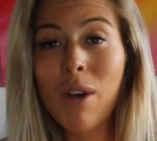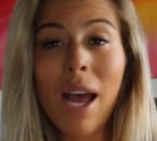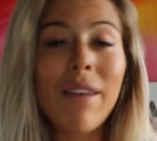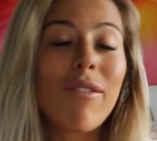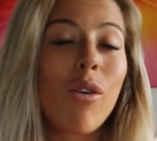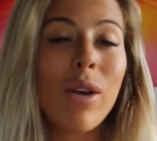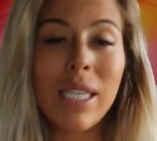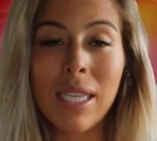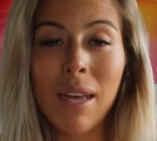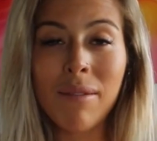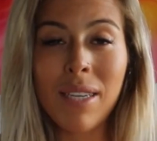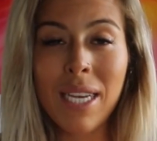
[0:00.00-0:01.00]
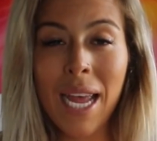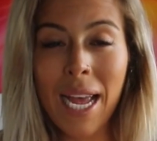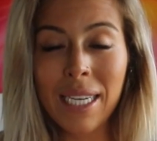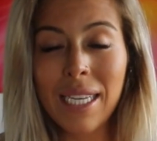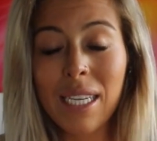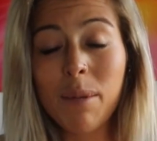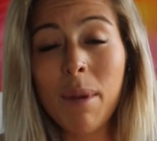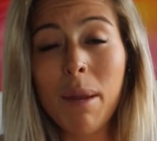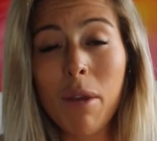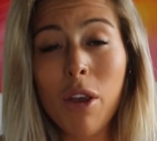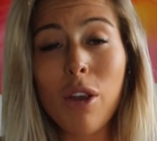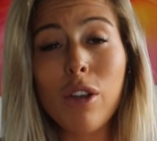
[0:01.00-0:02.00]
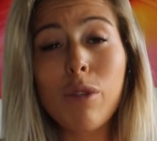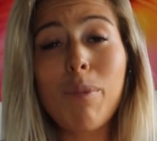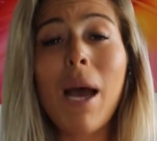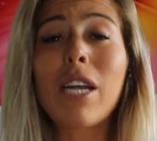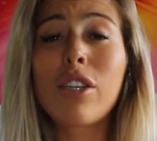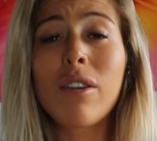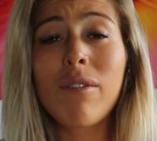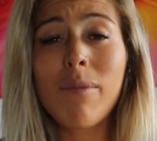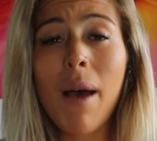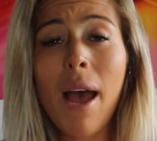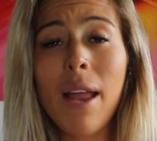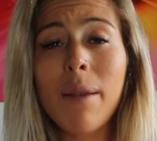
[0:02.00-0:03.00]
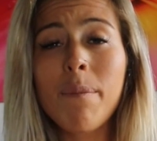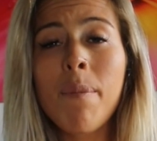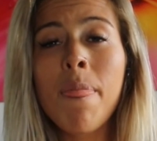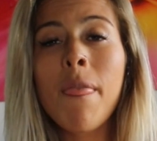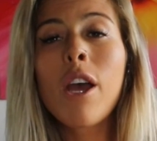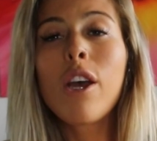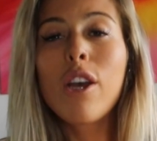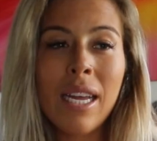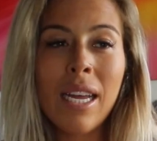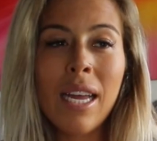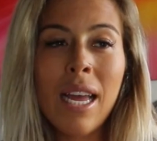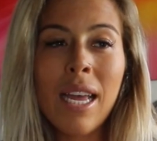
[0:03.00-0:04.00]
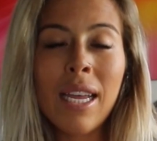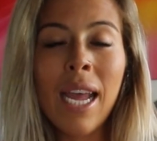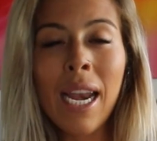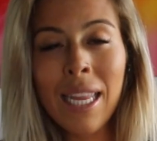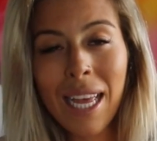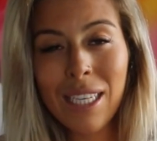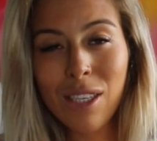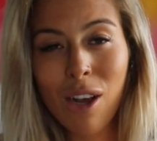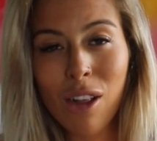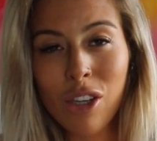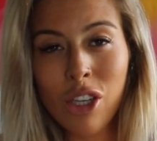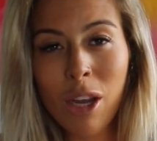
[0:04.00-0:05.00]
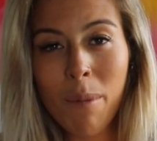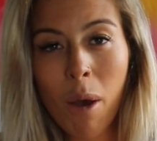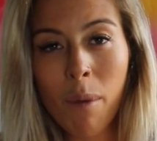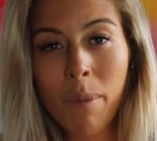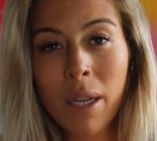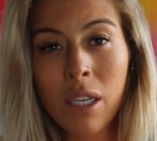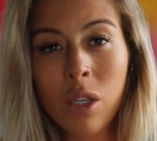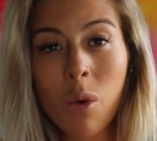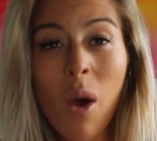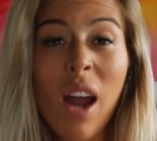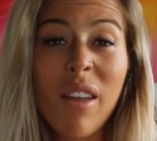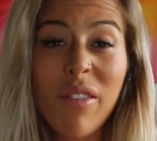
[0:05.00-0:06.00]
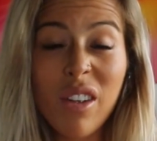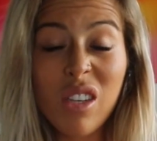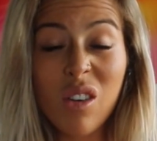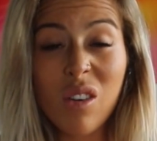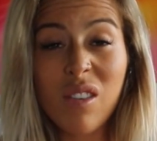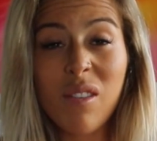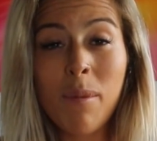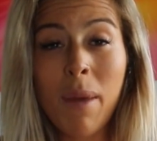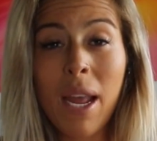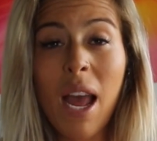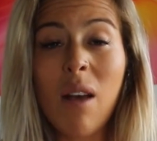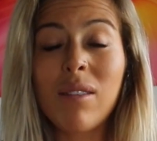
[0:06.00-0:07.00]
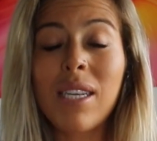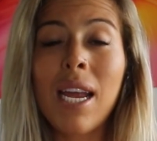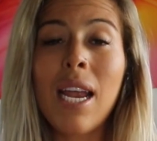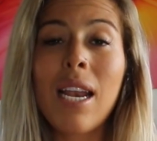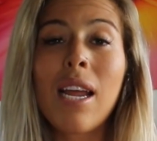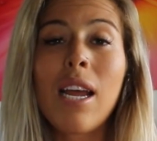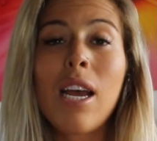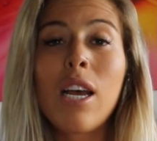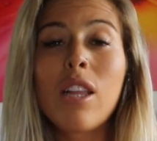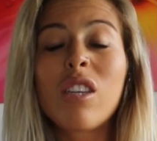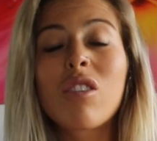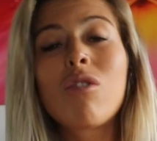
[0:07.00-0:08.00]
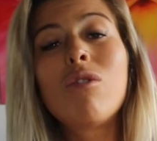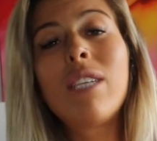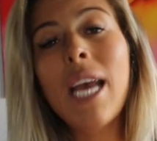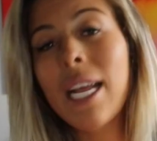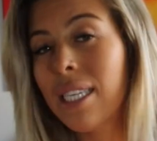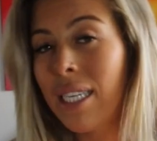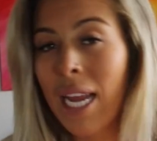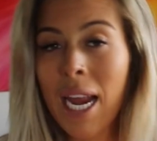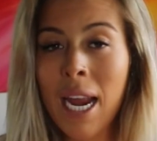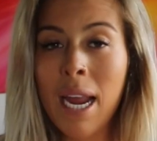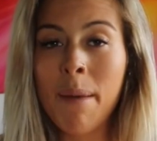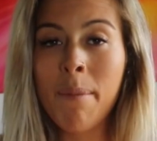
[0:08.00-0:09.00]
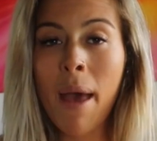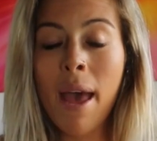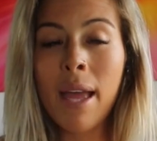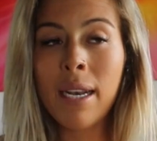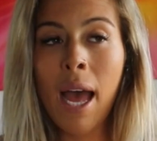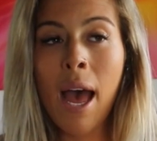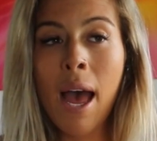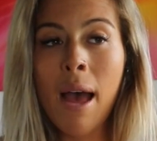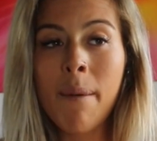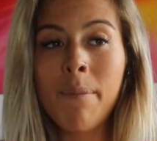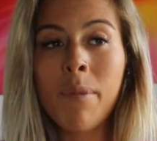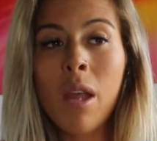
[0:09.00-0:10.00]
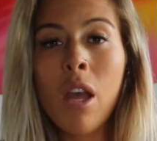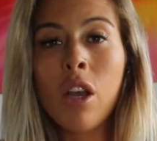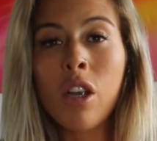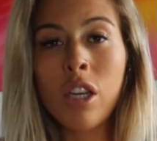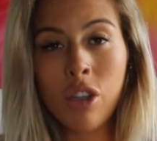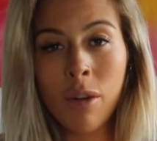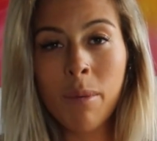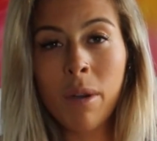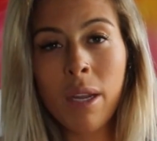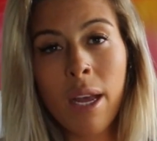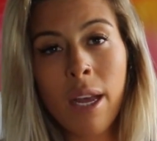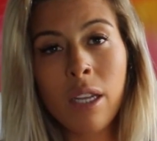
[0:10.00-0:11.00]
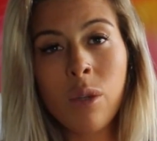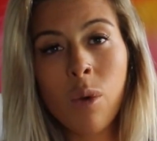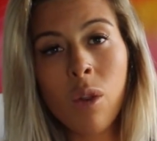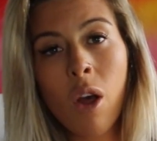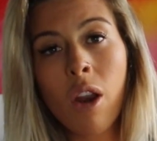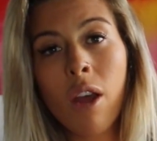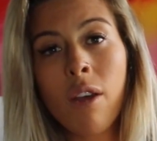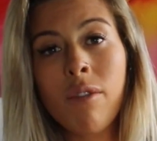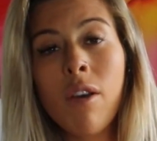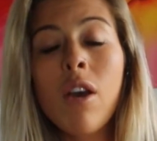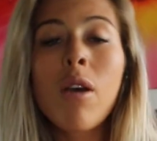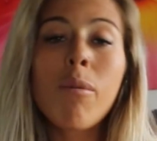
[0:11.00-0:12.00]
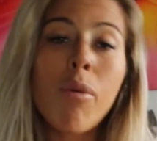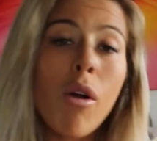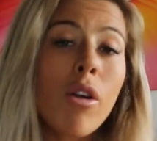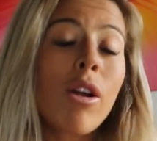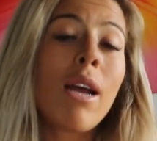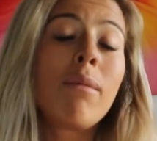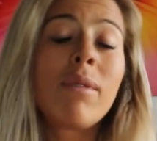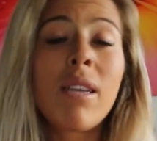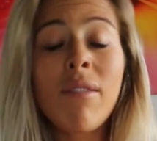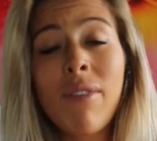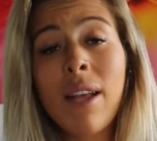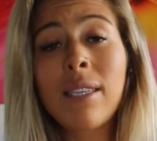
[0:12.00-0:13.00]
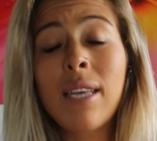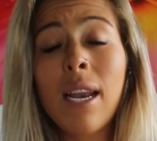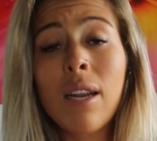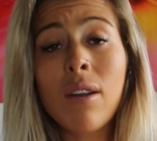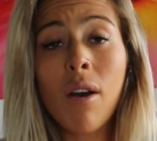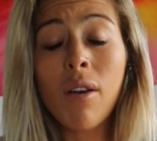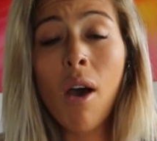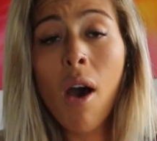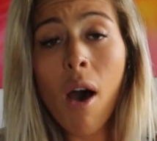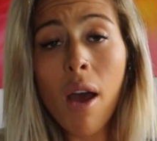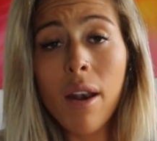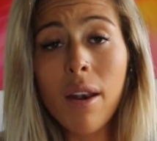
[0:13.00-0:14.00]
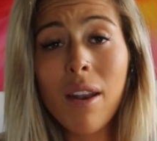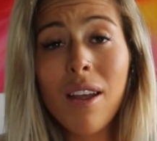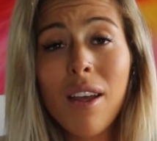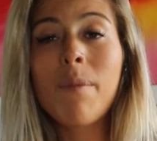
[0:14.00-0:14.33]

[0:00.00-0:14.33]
I've always loved to dance and it's been a huge passion of mine. Getting that scholarship opened quite a few doors for me. I was in the school dance team and contributed to a lot of programs and events that had gone on.